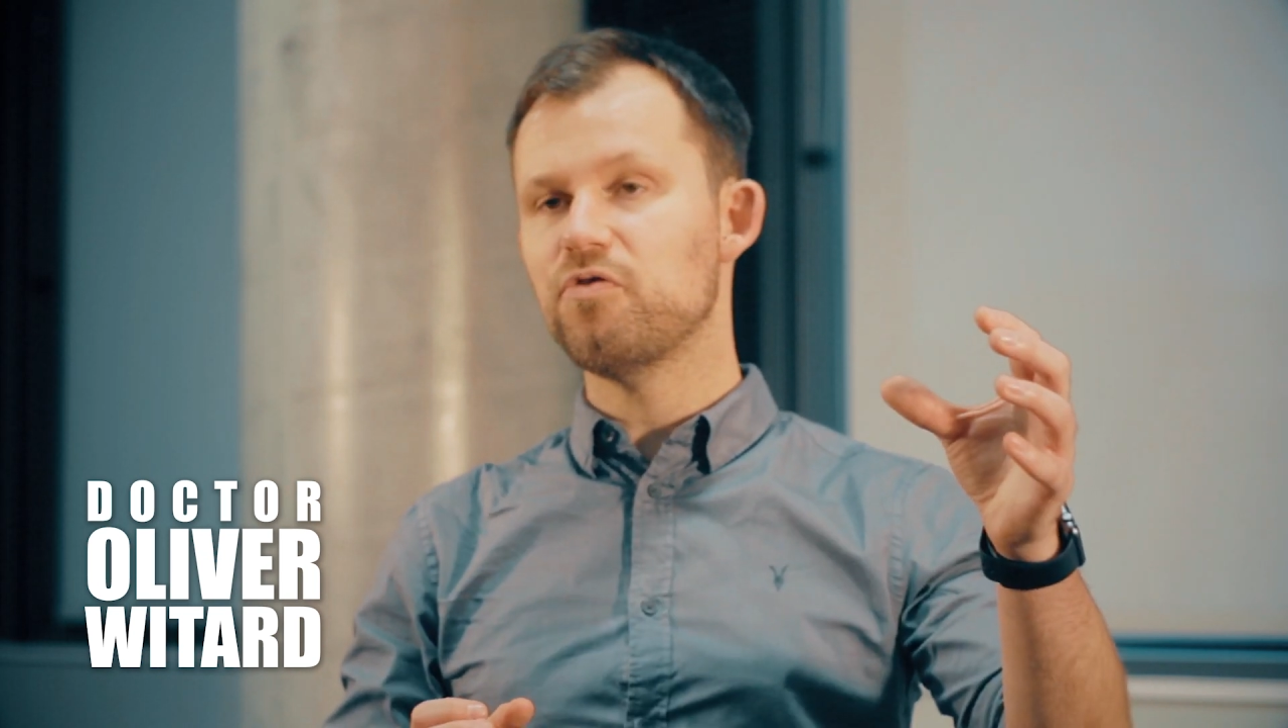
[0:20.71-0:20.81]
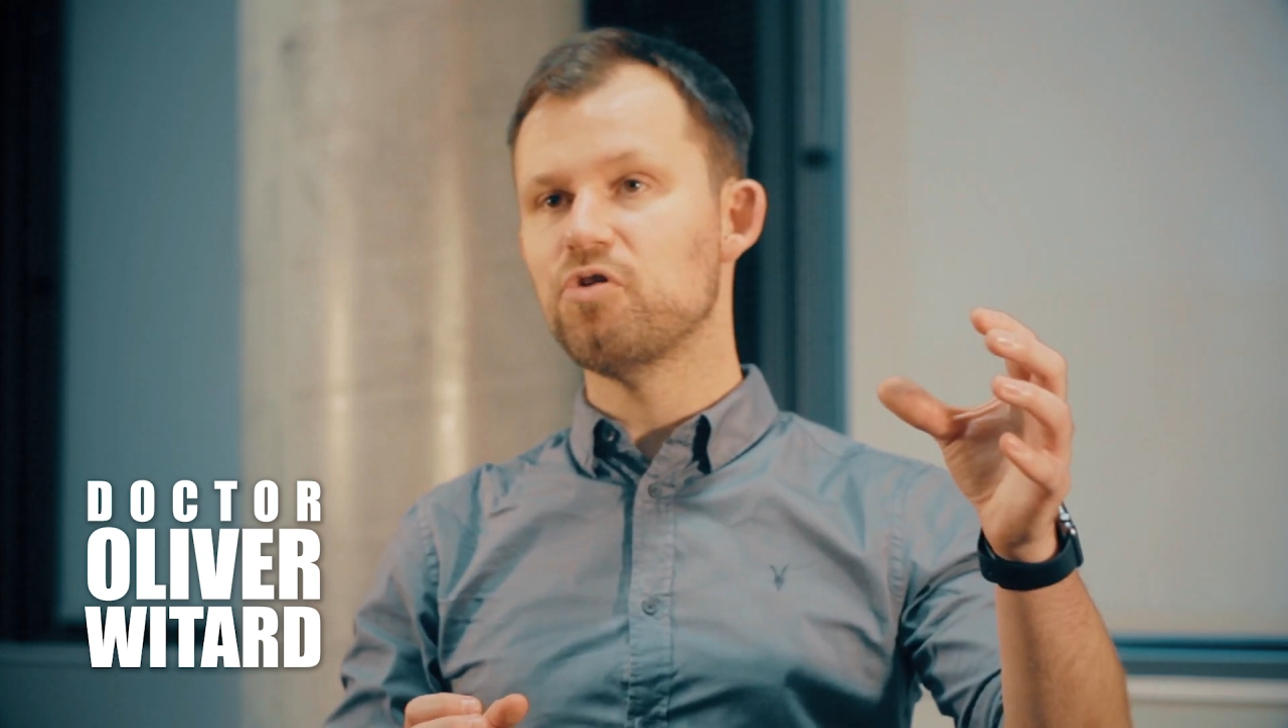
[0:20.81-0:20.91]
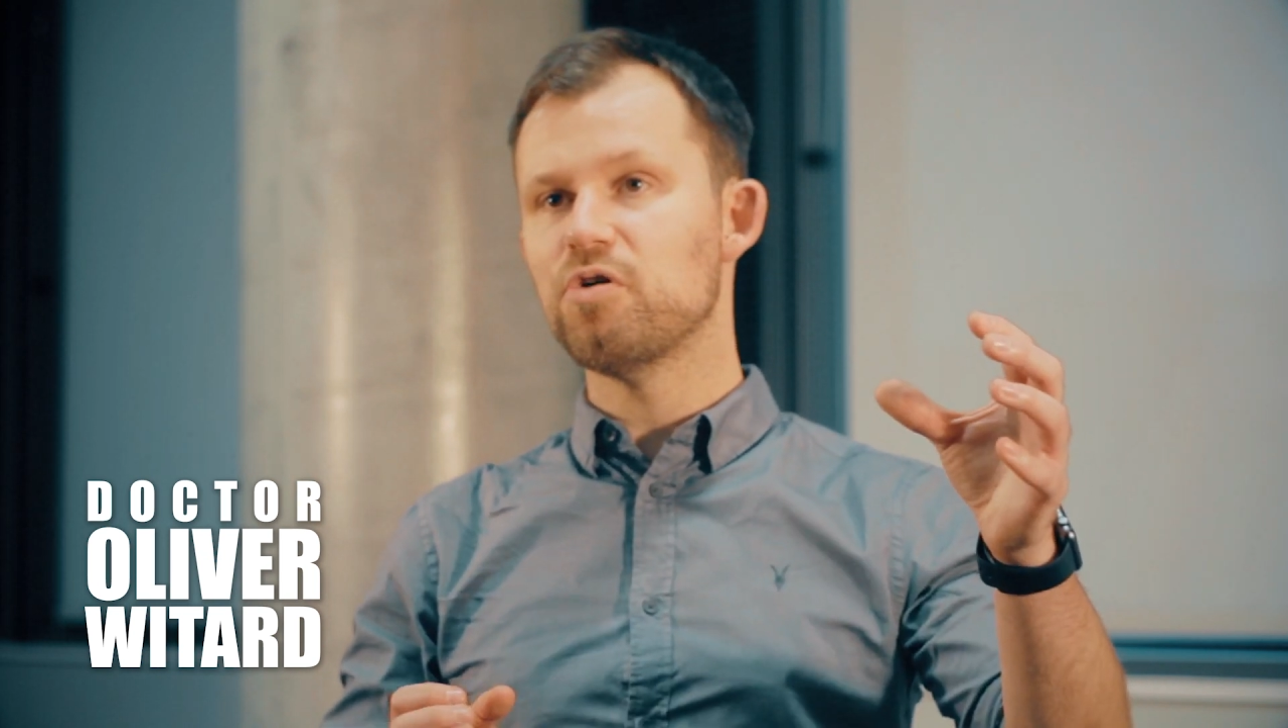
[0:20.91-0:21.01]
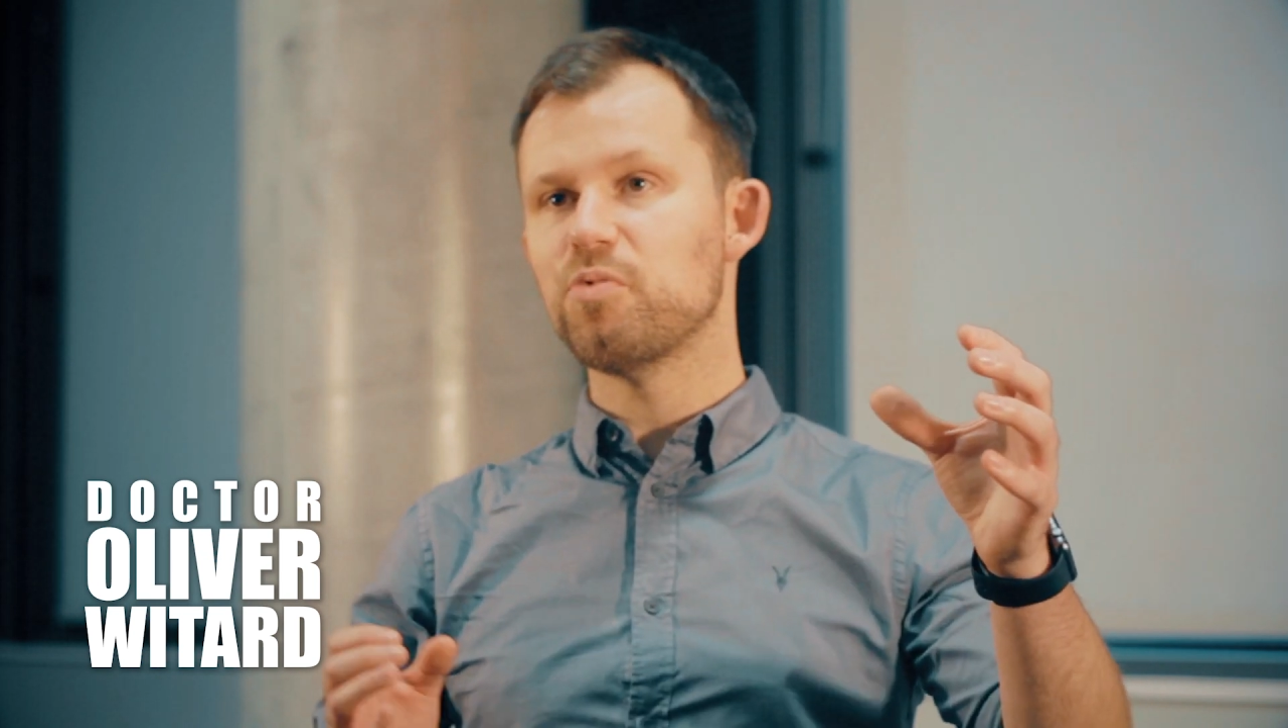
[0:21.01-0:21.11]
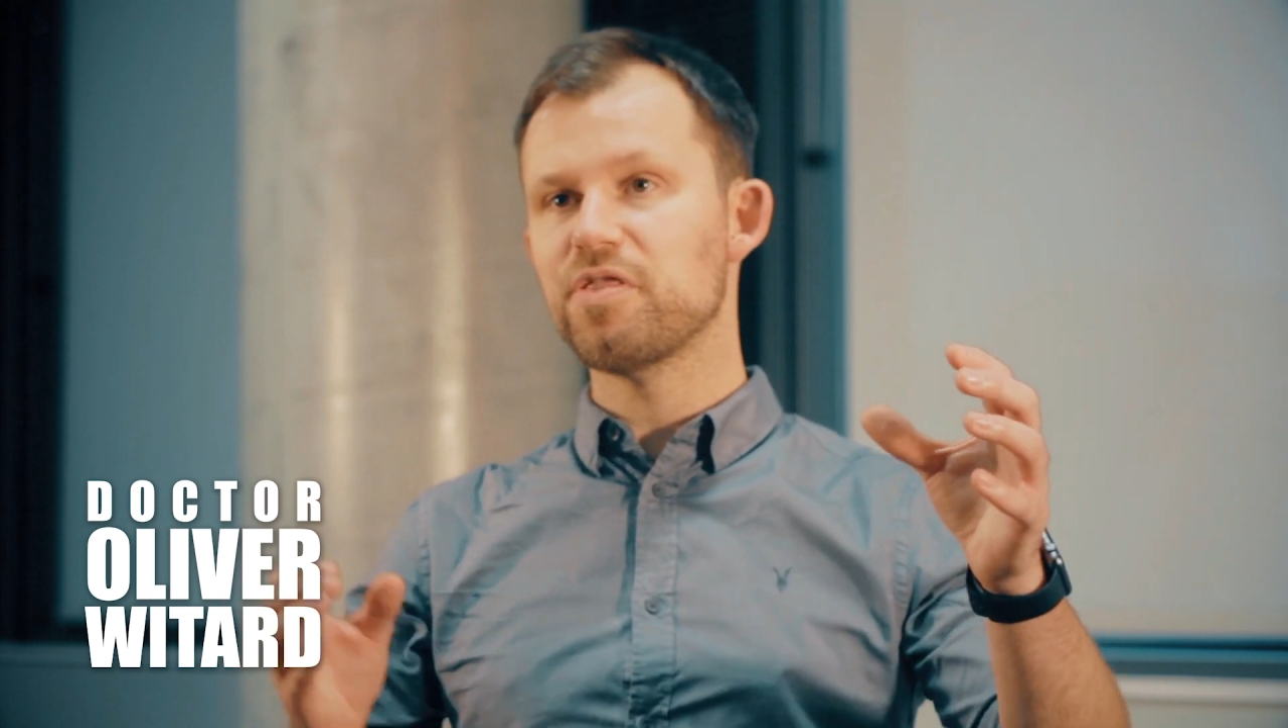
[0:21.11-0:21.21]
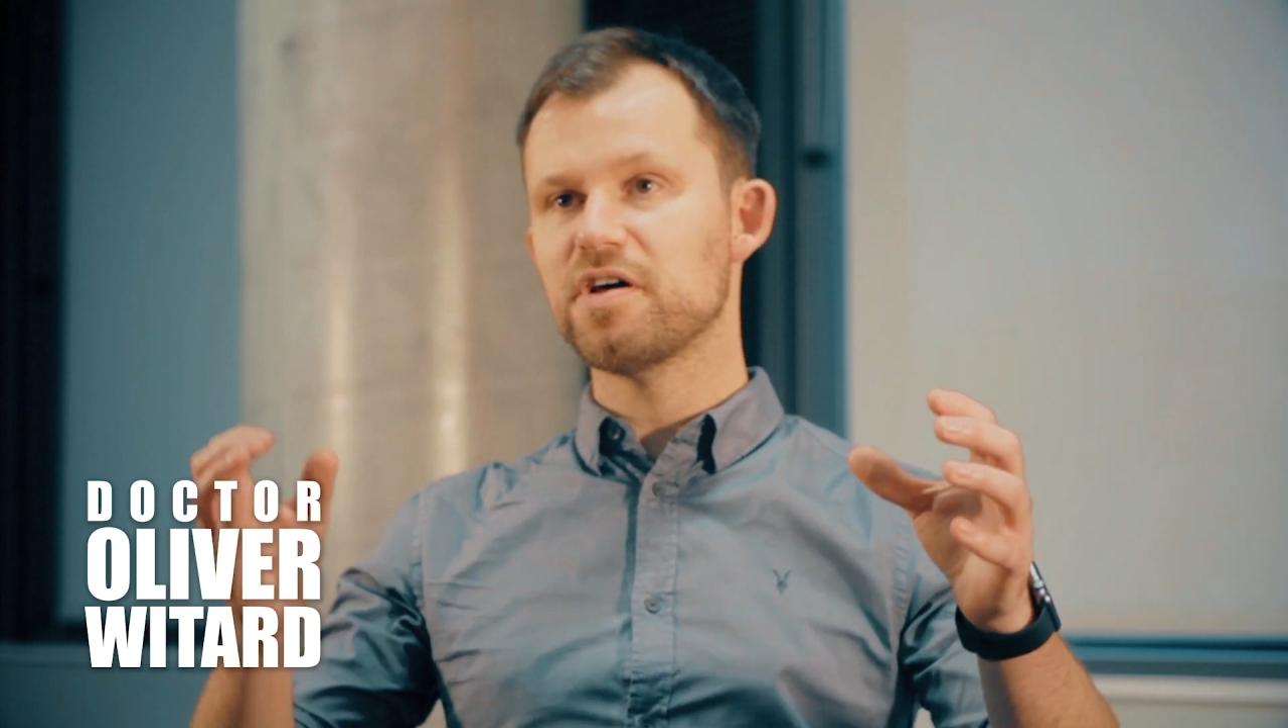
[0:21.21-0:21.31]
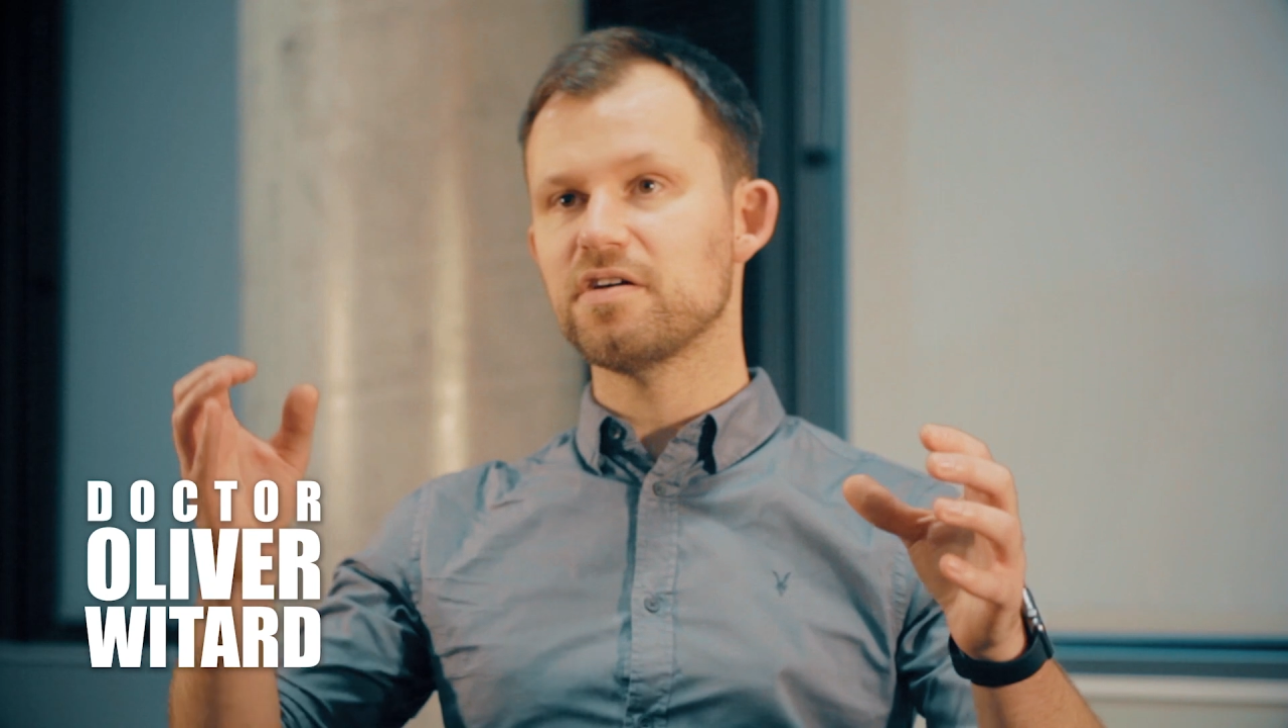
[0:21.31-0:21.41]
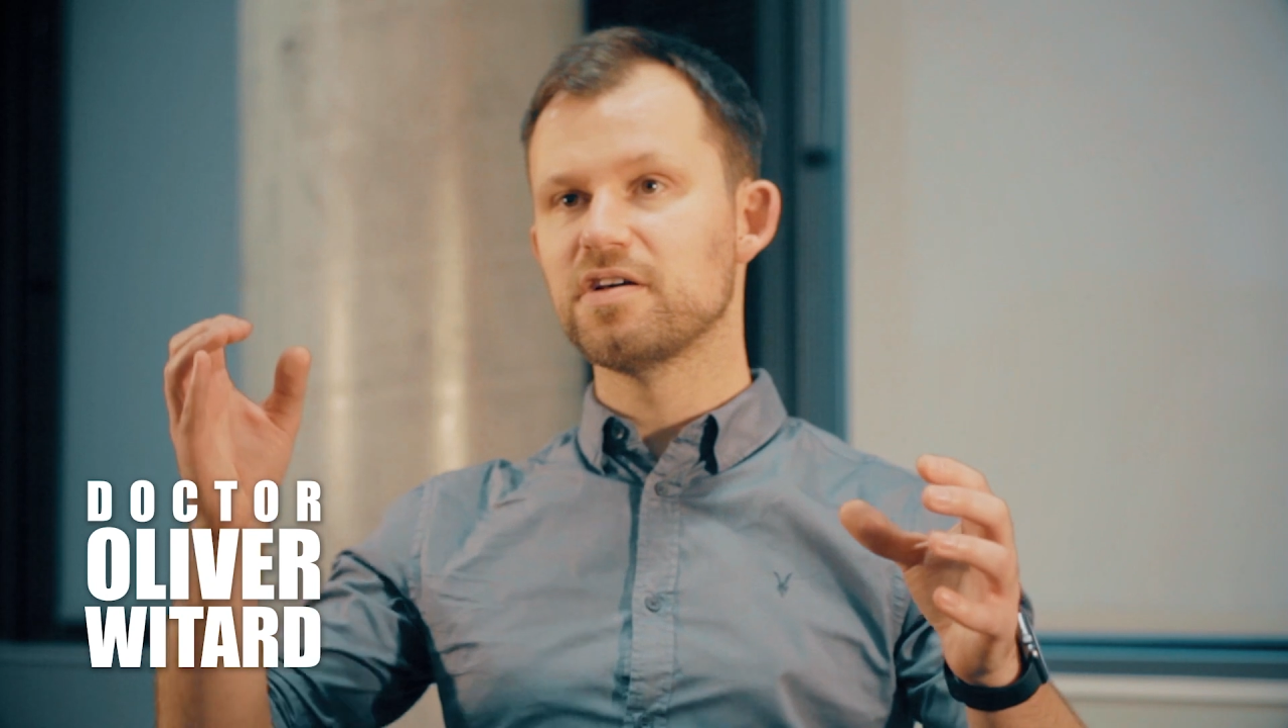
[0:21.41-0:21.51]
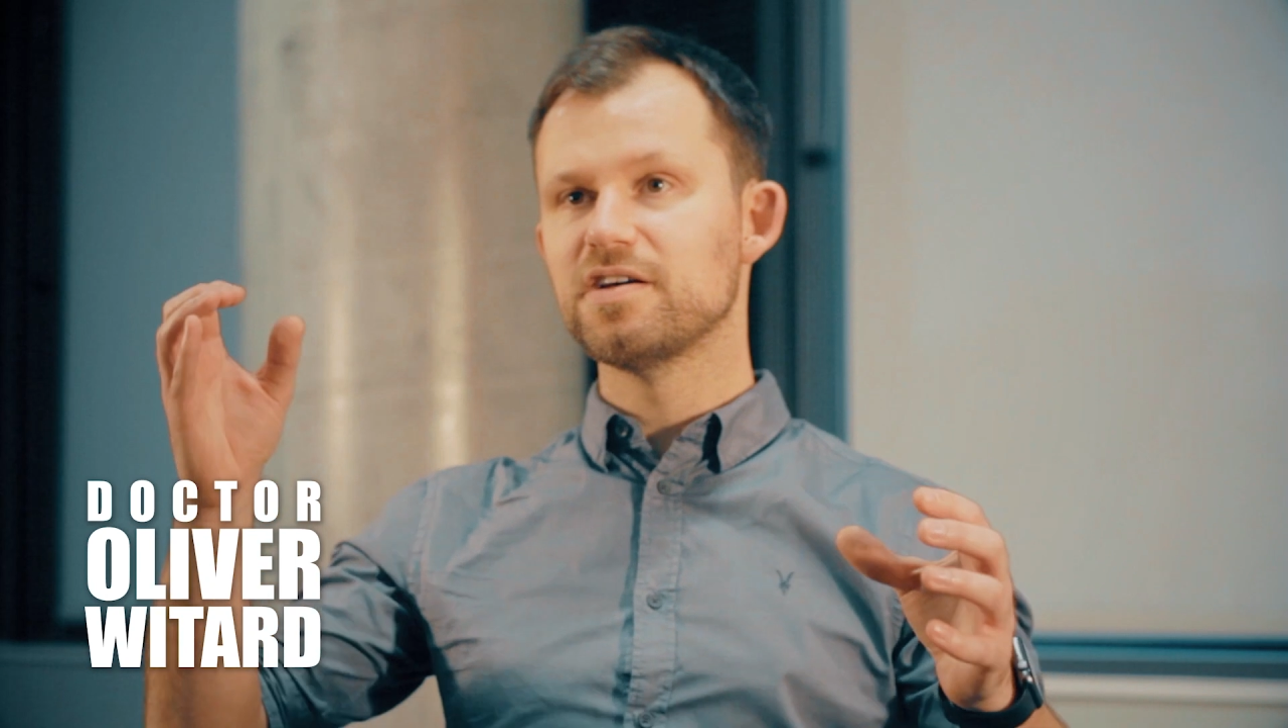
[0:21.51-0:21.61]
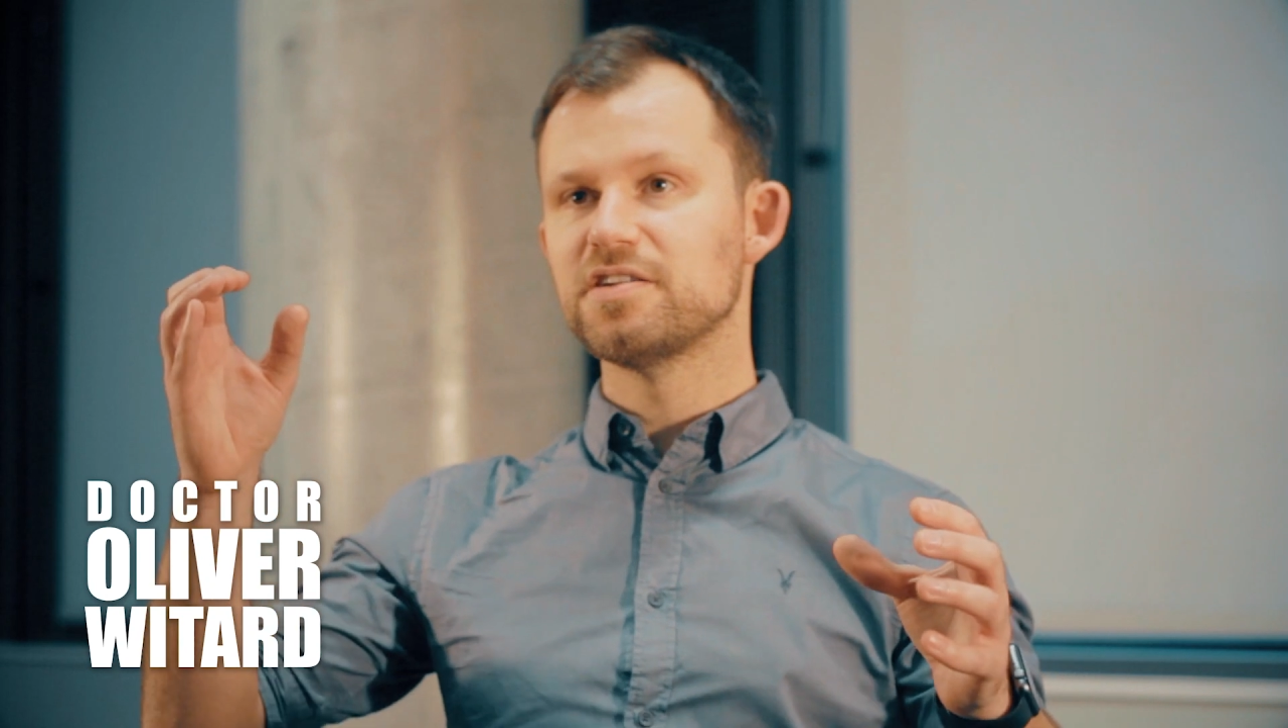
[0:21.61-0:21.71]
form with a